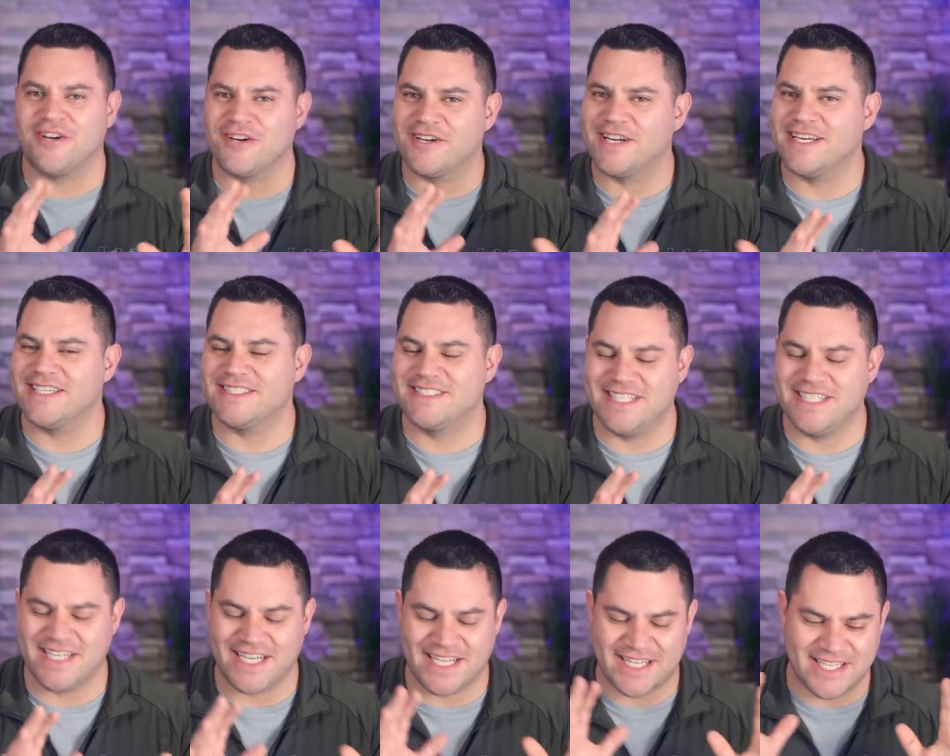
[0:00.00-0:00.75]
are going to
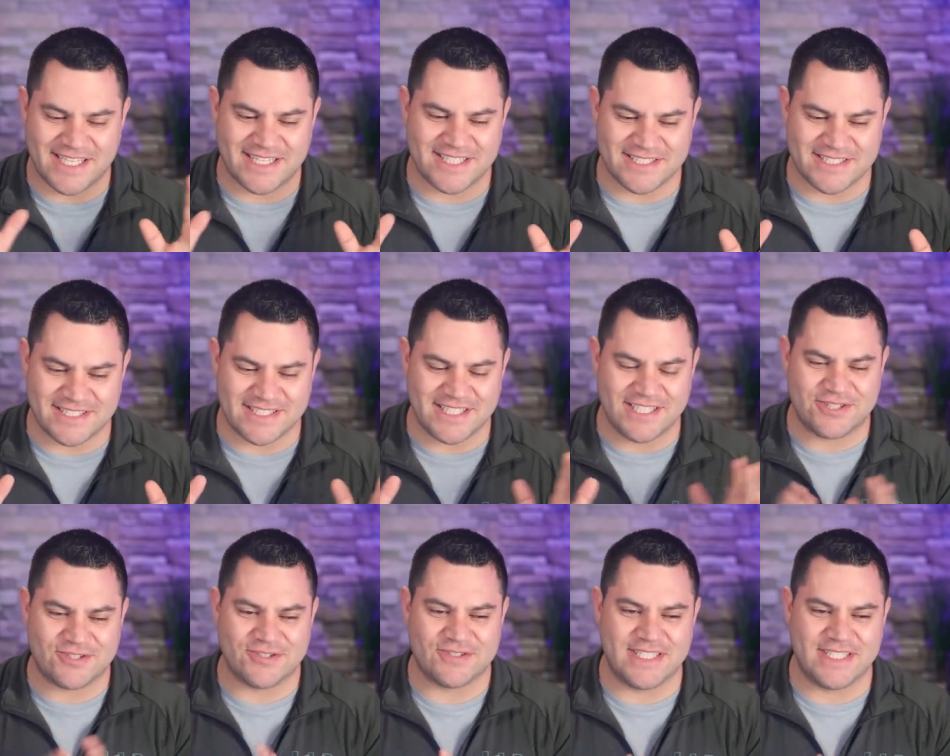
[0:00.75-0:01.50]
see, and I think this is
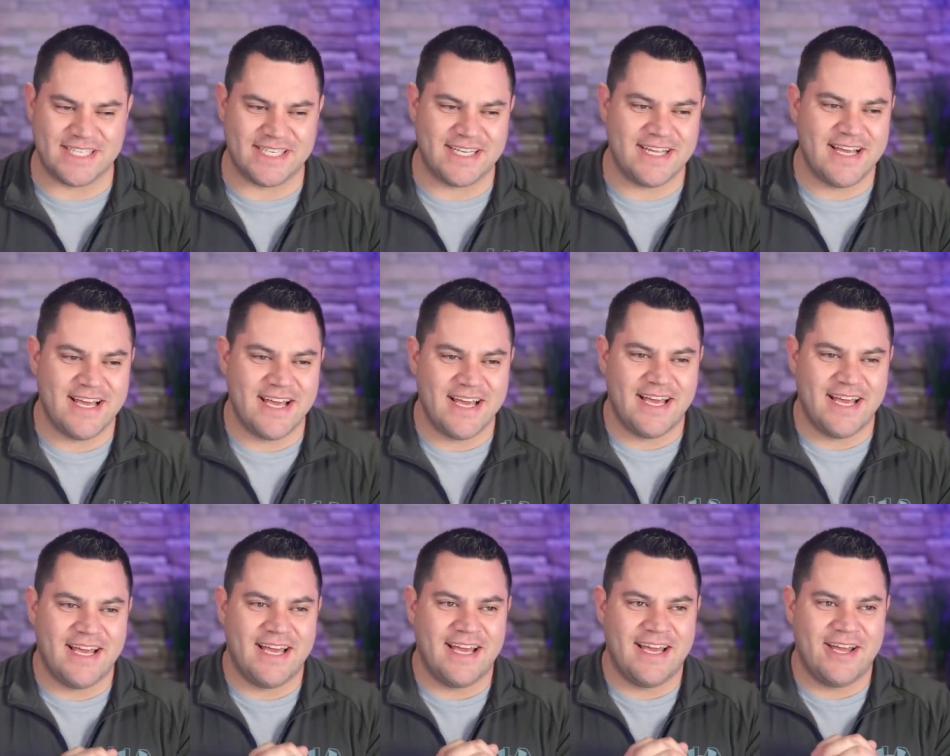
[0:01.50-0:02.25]
interesting,
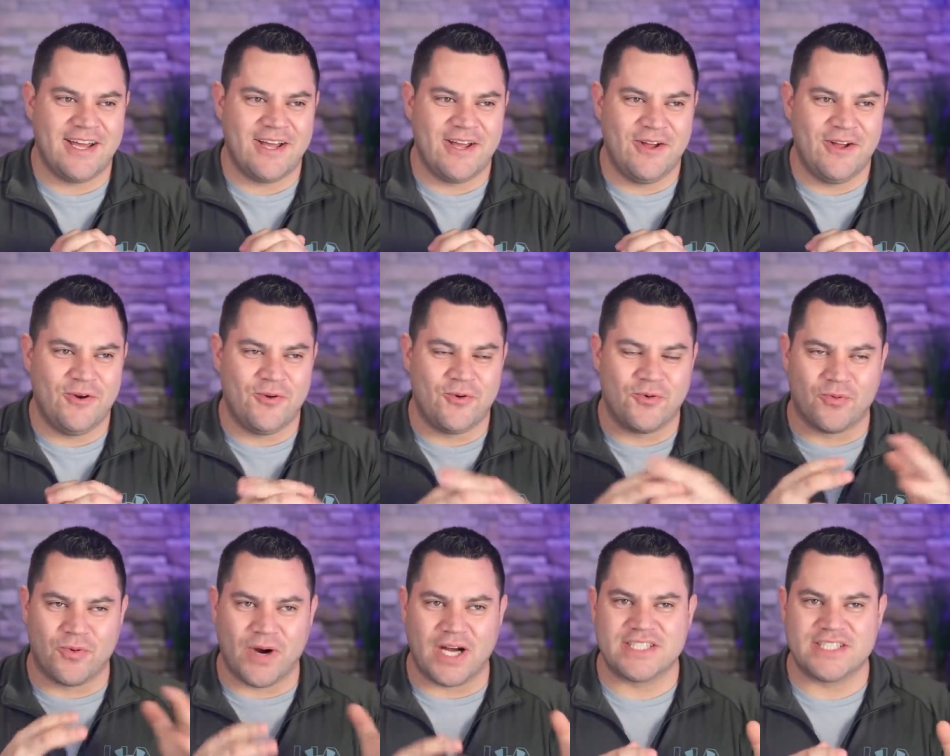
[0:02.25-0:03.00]

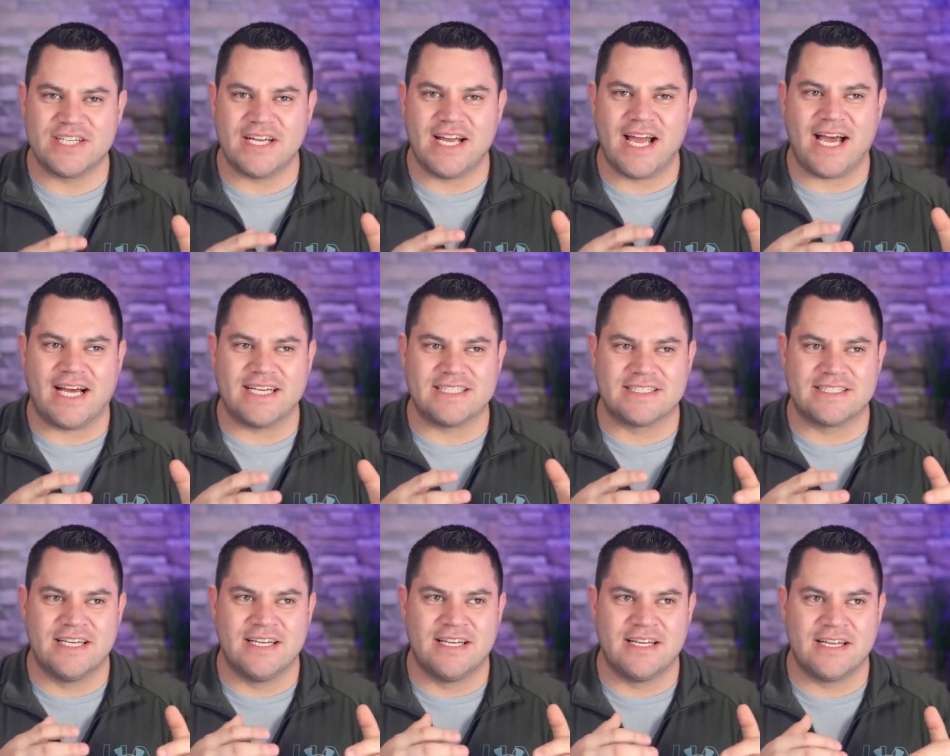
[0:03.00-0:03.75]
Russia
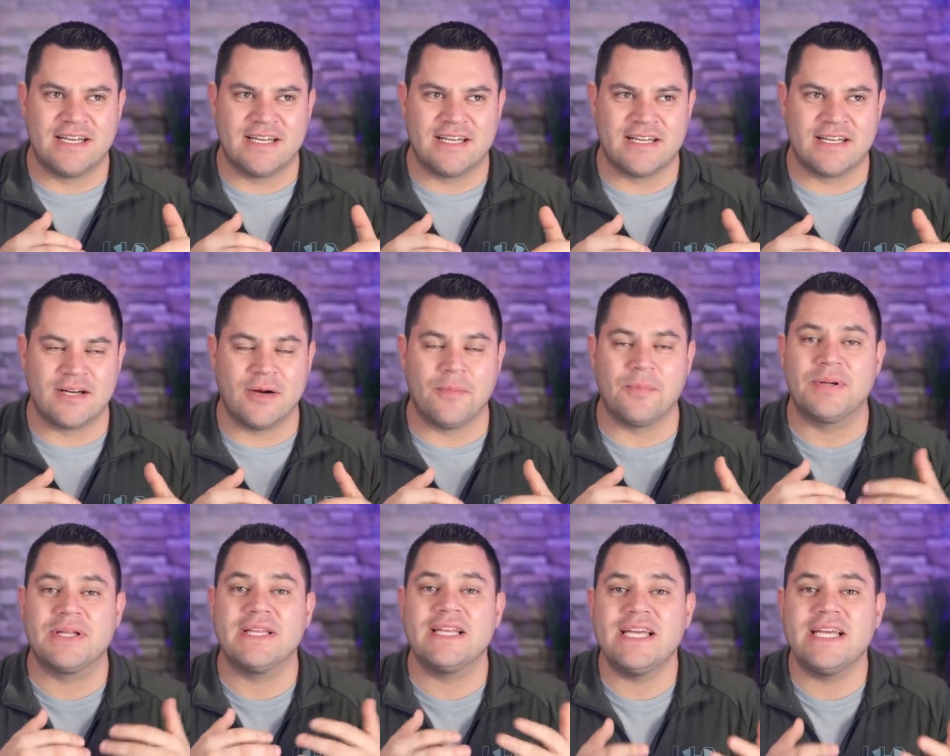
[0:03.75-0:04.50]
has
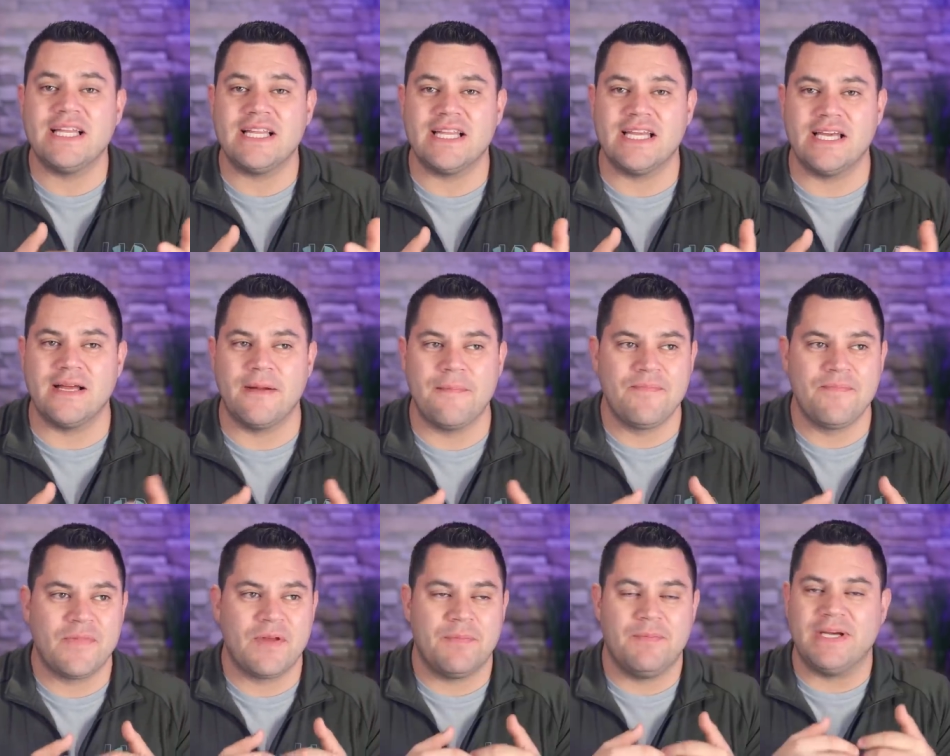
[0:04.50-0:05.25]
completely
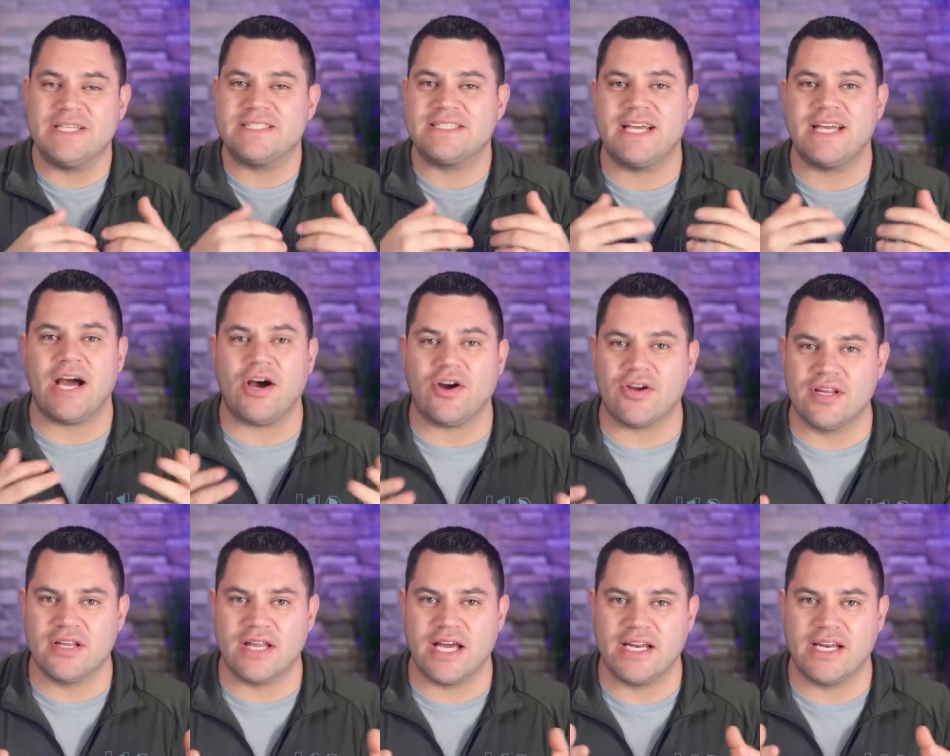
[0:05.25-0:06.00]

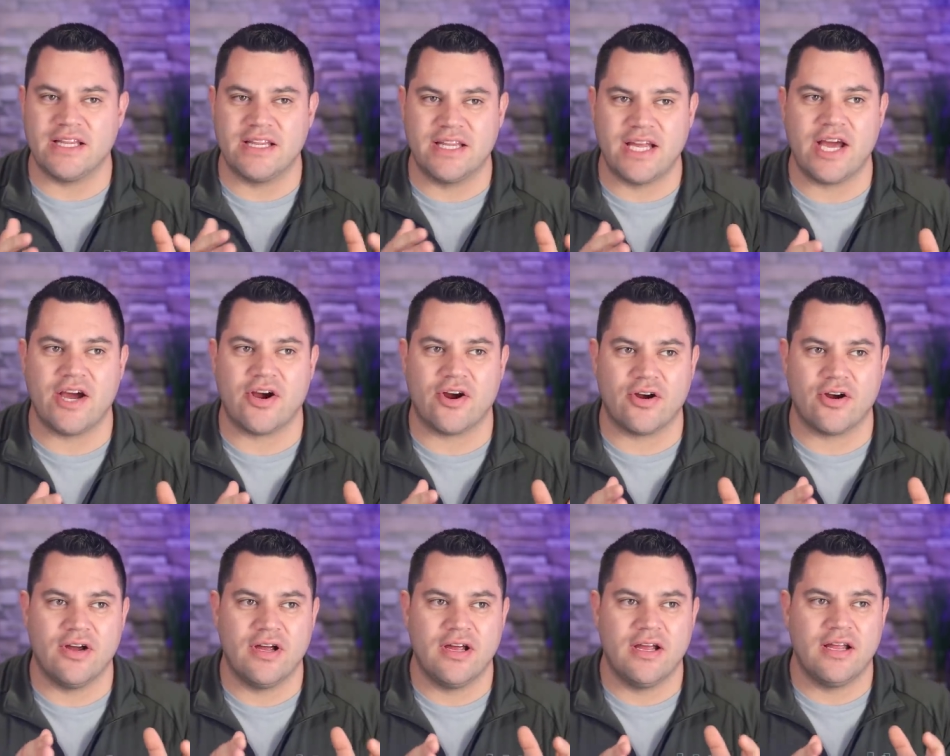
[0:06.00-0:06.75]
miscalculated
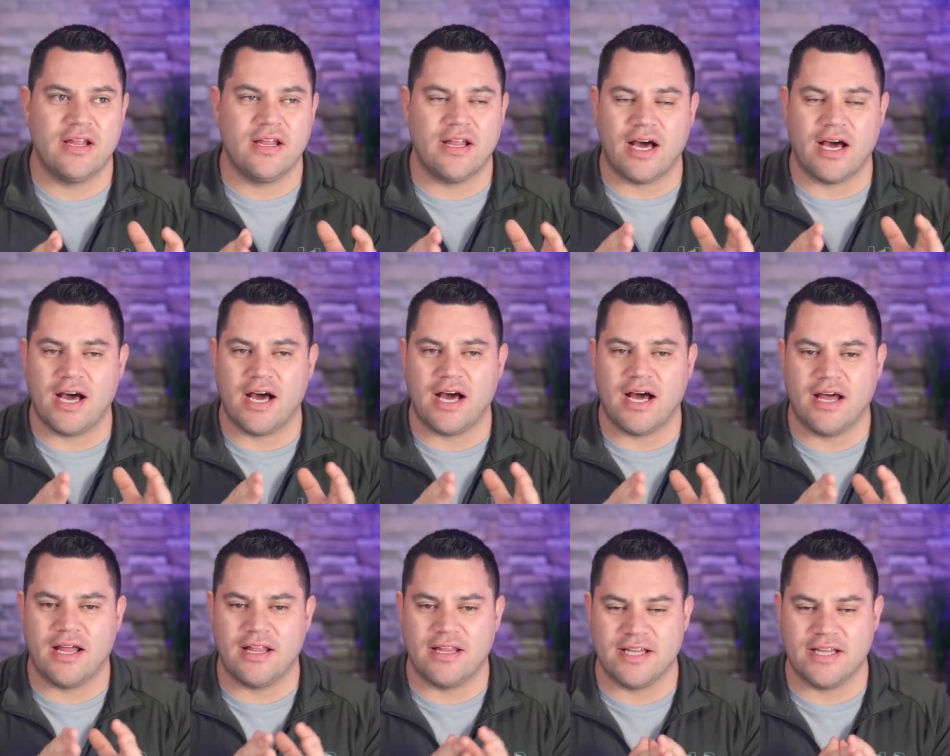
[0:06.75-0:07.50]
their
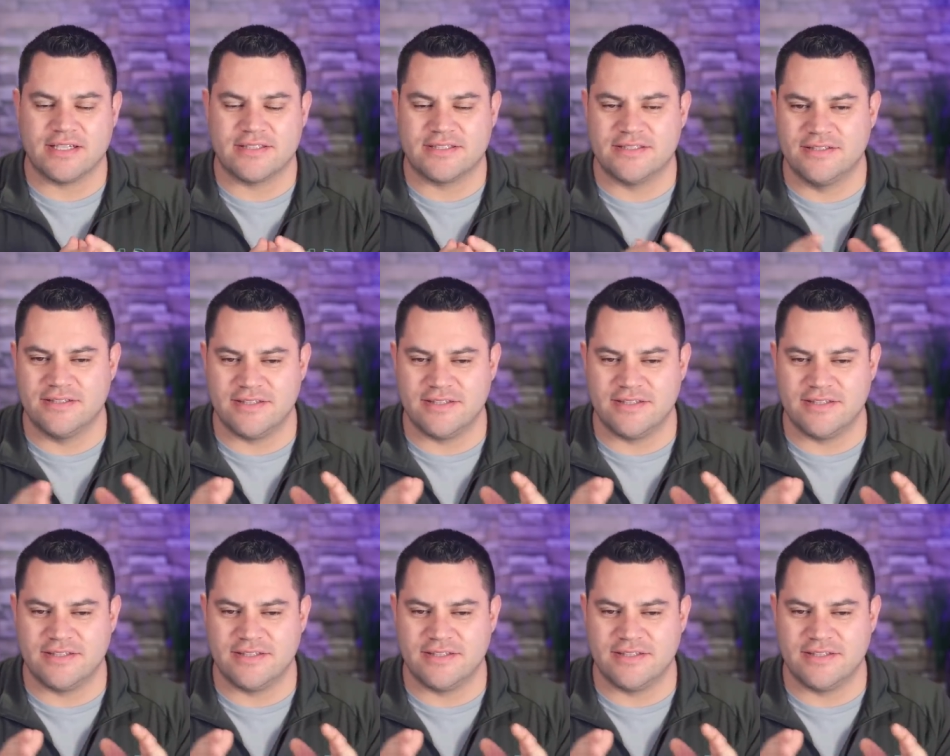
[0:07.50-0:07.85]
uh, this